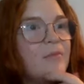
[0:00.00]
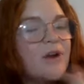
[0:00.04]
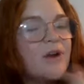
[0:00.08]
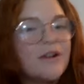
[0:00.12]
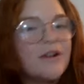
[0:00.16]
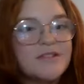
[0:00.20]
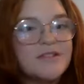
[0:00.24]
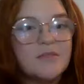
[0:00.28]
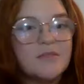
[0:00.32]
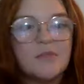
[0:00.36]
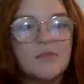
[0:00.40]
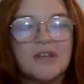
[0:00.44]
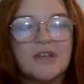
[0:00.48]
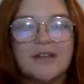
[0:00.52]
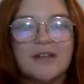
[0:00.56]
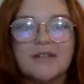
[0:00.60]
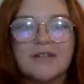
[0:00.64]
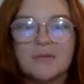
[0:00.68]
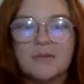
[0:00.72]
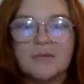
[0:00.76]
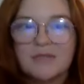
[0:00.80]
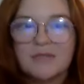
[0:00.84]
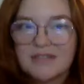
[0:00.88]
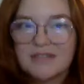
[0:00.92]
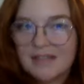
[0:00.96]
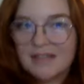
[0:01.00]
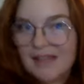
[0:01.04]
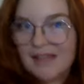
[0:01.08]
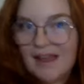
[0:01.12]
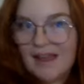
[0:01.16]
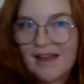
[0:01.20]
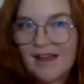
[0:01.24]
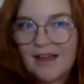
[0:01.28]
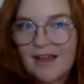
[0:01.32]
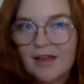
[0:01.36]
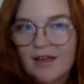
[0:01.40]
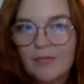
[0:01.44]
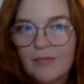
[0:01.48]
But also because it was a
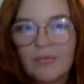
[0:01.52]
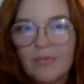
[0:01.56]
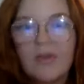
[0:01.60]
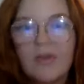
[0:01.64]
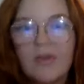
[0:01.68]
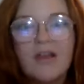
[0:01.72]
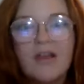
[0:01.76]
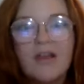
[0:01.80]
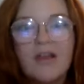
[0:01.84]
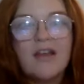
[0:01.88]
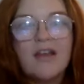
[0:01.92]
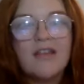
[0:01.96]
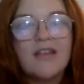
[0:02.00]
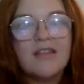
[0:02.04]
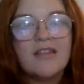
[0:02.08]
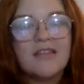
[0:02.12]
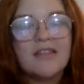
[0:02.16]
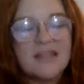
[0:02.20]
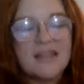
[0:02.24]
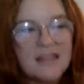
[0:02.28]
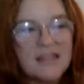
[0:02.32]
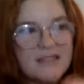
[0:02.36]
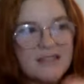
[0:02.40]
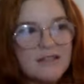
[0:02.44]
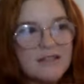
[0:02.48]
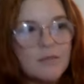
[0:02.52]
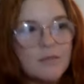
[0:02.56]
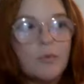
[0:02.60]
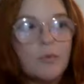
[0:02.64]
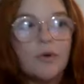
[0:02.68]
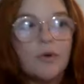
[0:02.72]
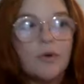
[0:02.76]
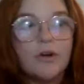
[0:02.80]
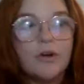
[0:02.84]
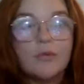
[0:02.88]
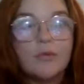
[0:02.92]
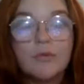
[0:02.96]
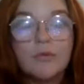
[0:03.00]
game, the kids at the
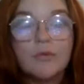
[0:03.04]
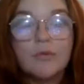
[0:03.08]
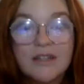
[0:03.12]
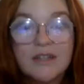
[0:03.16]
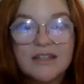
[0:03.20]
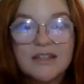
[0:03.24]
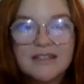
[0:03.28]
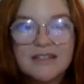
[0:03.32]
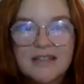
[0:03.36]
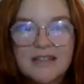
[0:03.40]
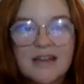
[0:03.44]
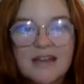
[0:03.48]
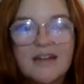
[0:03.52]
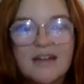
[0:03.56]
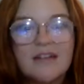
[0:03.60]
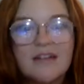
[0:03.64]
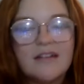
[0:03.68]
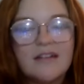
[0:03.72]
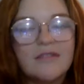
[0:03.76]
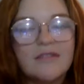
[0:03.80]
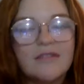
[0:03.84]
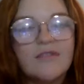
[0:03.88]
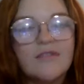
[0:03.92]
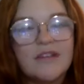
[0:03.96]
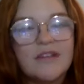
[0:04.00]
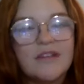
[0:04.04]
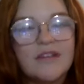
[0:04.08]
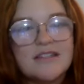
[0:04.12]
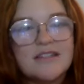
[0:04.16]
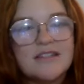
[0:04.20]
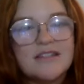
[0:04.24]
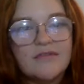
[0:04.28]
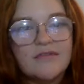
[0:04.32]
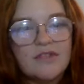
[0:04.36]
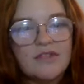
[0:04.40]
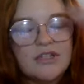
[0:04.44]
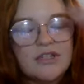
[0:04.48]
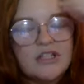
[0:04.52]
board were really excited and
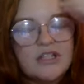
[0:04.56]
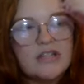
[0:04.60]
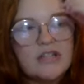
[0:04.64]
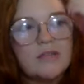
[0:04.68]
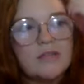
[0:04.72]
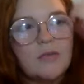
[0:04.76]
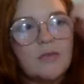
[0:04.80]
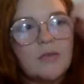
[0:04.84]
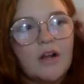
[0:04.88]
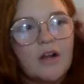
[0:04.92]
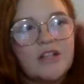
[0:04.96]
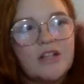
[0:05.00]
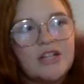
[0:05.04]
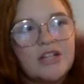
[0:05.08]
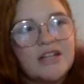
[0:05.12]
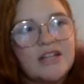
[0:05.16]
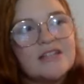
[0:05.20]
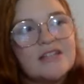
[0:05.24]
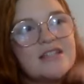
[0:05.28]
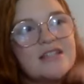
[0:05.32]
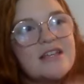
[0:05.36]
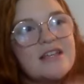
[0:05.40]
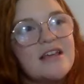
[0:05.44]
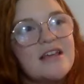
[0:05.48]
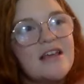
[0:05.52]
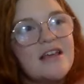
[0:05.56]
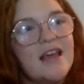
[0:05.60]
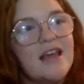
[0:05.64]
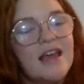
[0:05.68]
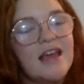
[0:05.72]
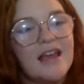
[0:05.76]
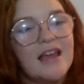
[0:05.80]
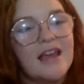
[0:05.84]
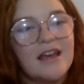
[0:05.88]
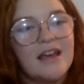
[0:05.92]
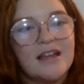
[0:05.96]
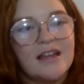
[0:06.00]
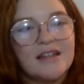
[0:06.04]
invested in finishing the project.
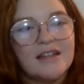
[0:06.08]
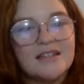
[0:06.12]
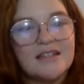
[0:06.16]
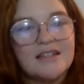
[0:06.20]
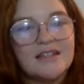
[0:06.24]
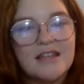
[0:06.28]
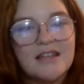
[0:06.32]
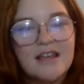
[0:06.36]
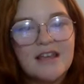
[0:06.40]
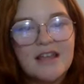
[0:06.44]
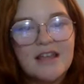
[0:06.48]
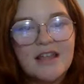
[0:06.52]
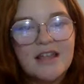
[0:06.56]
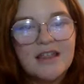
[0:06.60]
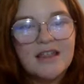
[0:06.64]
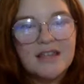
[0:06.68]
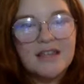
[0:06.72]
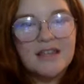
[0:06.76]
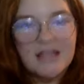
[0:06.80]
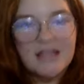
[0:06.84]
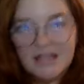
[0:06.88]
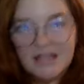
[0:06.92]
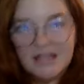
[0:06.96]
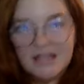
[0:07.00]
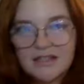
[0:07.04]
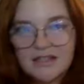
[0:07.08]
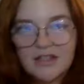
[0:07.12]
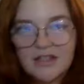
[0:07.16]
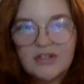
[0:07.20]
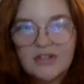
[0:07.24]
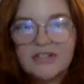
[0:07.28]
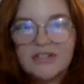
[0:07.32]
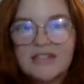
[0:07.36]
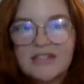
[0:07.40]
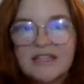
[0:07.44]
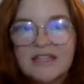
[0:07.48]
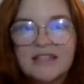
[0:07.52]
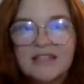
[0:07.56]
And the kids in
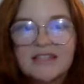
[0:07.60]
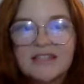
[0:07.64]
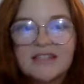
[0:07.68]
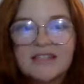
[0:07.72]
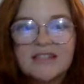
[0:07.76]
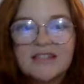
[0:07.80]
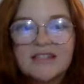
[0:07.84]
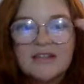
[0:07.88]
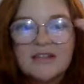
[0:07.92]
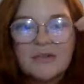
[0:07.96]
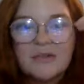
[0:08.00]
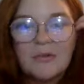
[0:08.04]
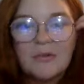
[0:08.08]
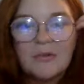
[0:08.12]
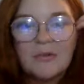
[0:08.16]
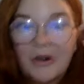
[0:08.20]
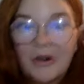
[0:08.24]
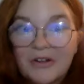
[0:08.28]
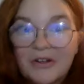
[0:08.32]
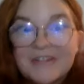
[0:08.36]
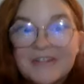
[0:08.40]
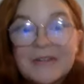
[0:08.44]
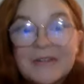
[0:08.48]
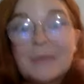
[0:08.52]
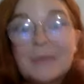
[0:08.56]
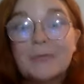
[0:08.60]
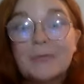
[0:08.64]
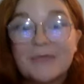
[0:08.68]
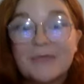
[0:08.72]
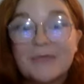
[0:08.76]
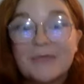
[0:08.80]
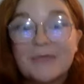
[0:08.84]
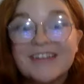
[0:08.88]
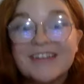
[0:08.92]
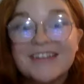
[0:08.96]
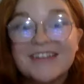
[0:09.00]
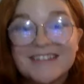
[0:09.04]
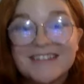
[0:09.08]
their seats were also
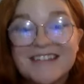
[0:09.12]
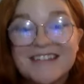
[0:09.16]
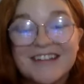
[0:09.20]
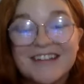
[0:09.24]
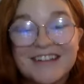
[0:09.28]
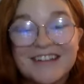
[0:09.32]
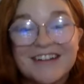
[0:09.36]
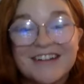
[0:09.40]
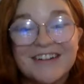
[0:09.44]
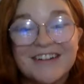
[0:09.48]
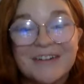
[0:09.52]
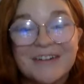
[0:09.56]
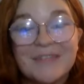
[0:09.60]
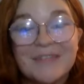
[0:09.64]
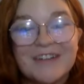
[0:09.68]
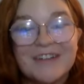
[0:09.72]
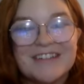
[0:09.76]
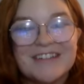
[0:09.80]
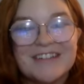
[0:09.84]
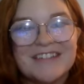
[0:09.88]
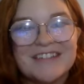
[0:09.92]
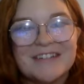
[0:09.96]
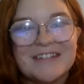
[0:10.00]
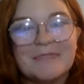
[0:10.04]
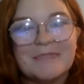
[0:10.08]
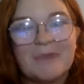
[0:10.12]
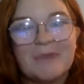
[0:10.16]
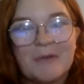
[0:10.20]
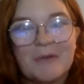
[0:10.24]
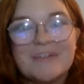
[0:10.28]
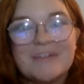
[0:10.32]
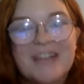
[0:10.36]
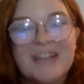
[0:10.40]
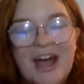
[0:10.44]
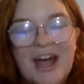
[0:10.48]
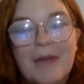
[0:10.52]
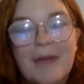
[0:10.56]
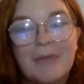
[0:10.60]
really excited and invested in
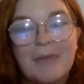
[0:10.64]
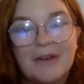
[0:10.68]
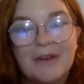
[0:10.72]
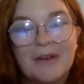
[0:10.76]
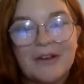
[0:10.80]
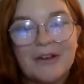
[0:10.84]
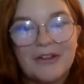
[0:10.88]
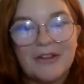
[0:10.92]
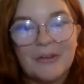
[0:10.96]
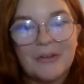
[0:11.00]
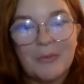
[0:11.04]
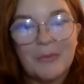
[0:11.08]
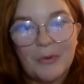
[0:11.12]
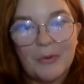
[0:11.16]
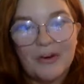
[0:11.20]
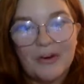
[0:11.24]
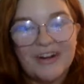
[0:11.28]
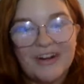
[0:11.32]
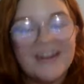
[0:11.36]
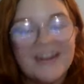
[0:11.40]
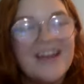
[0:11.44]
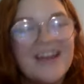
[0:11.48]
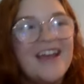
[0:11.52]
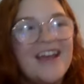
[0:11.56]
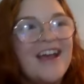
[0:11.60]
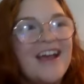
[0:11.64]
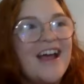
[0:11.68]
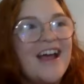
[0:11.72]
what was happening on the board.